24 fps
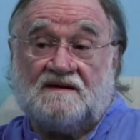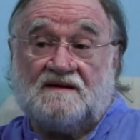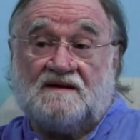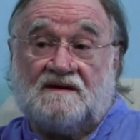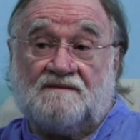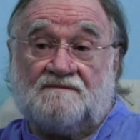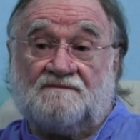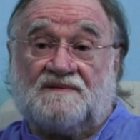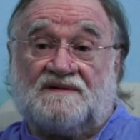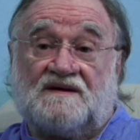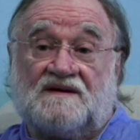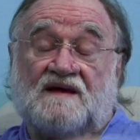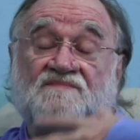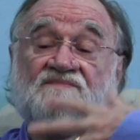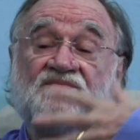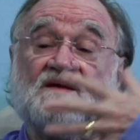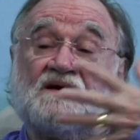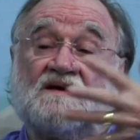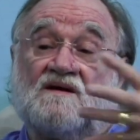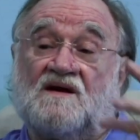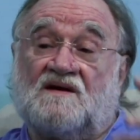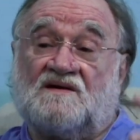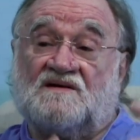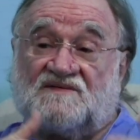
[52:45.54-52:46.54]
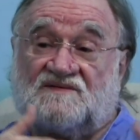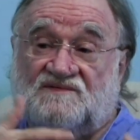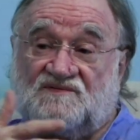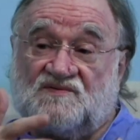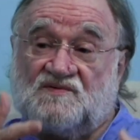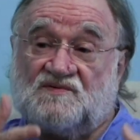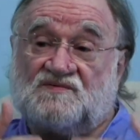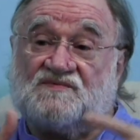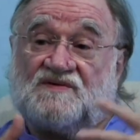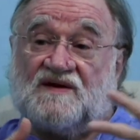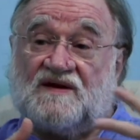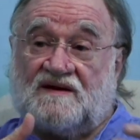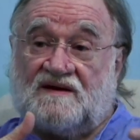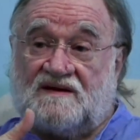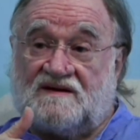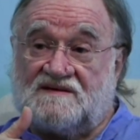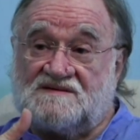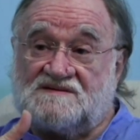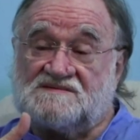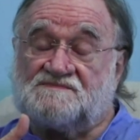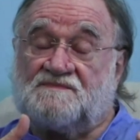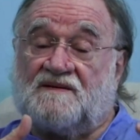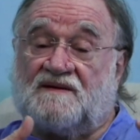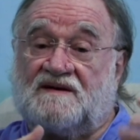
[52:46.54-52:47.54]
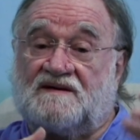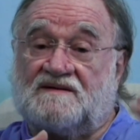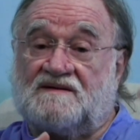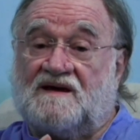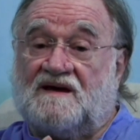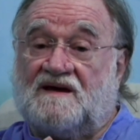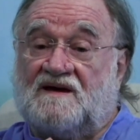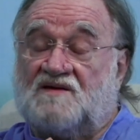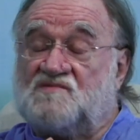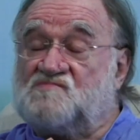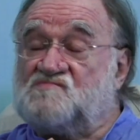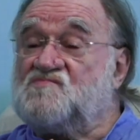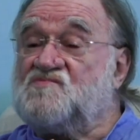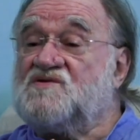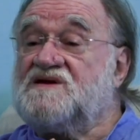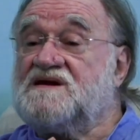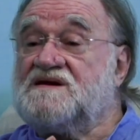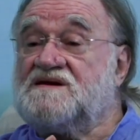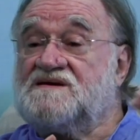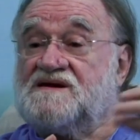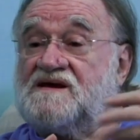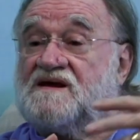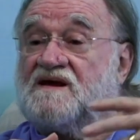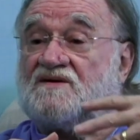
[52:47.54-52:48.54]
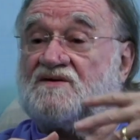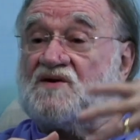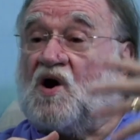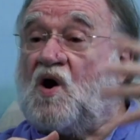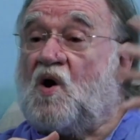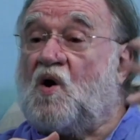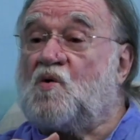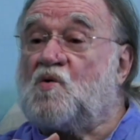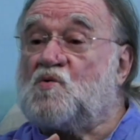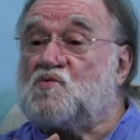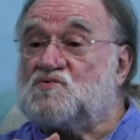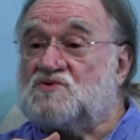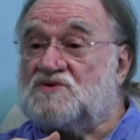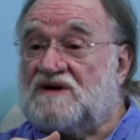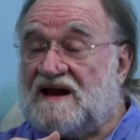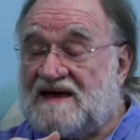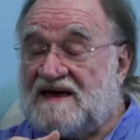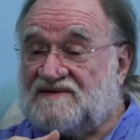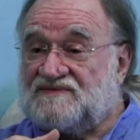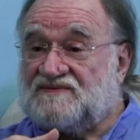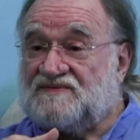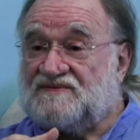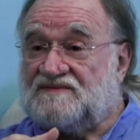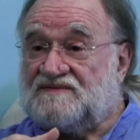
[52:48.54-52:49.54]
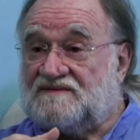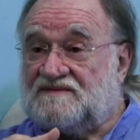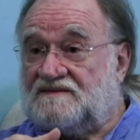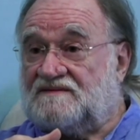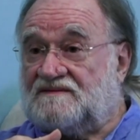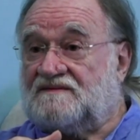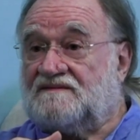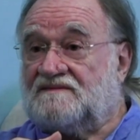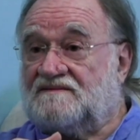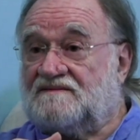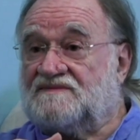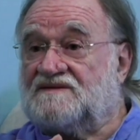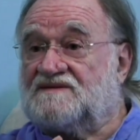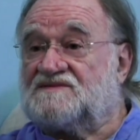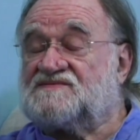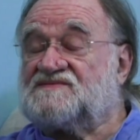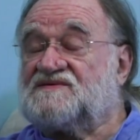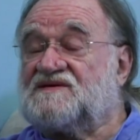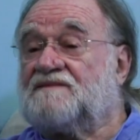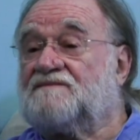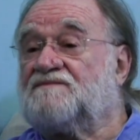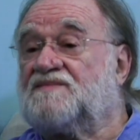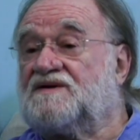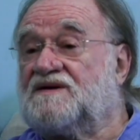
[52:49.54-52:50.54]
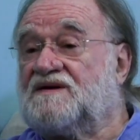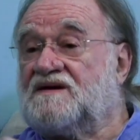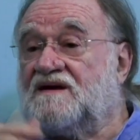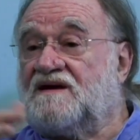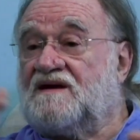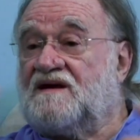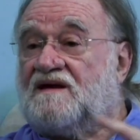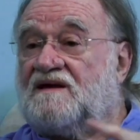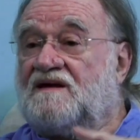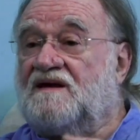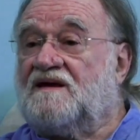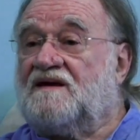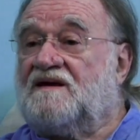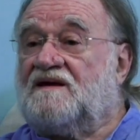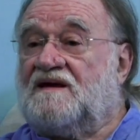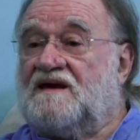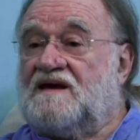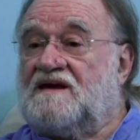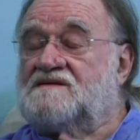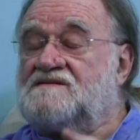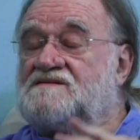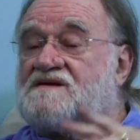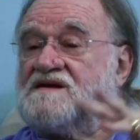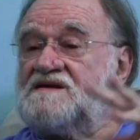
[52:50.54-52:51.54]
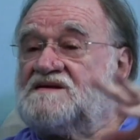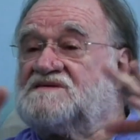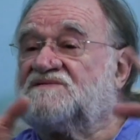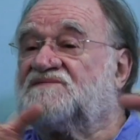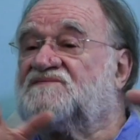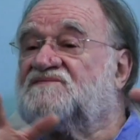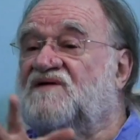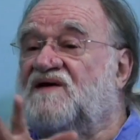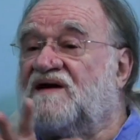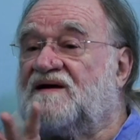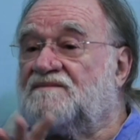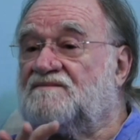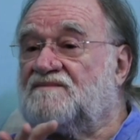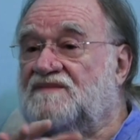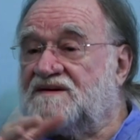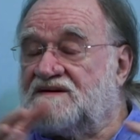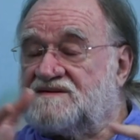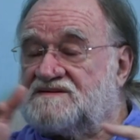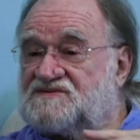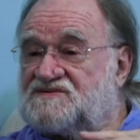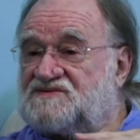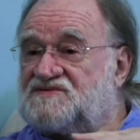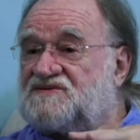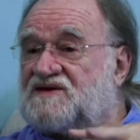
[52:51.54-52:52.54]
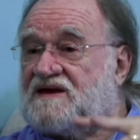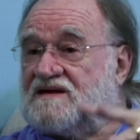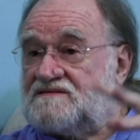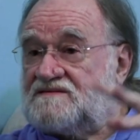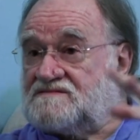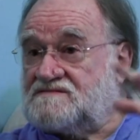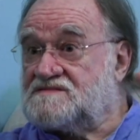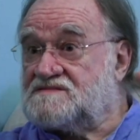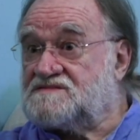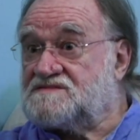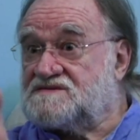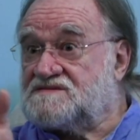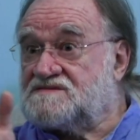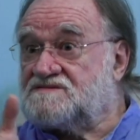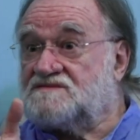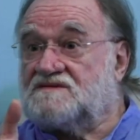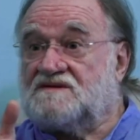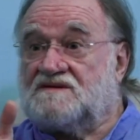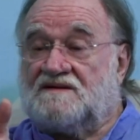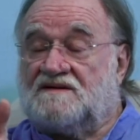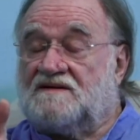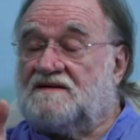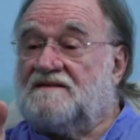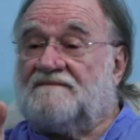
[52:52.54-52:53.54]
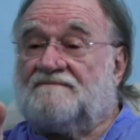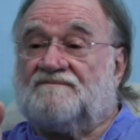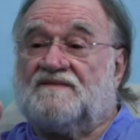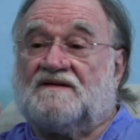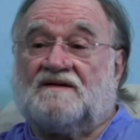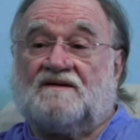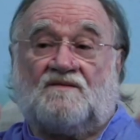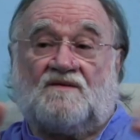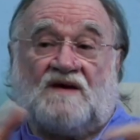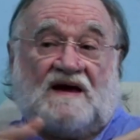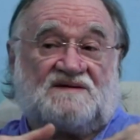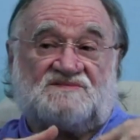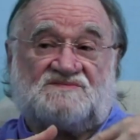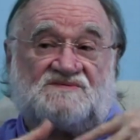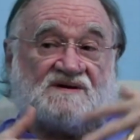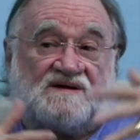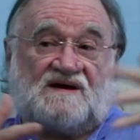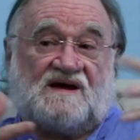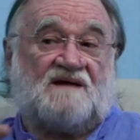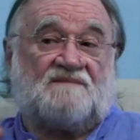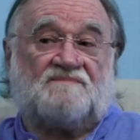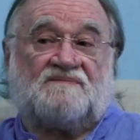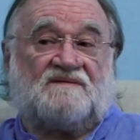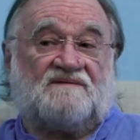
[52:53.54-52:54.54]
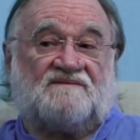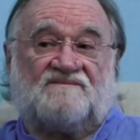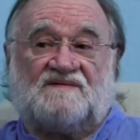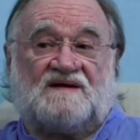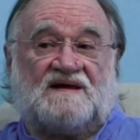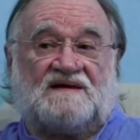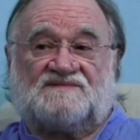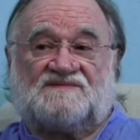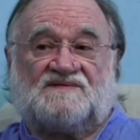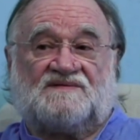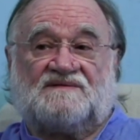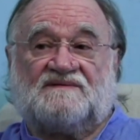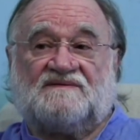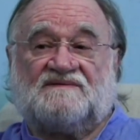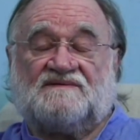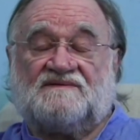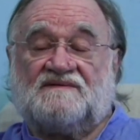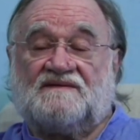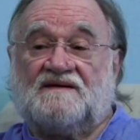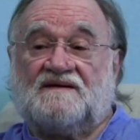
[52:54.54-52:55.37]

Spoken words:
But in the last few days, by reading an old letter that somebody in his family had sent, or actually a couple of letters,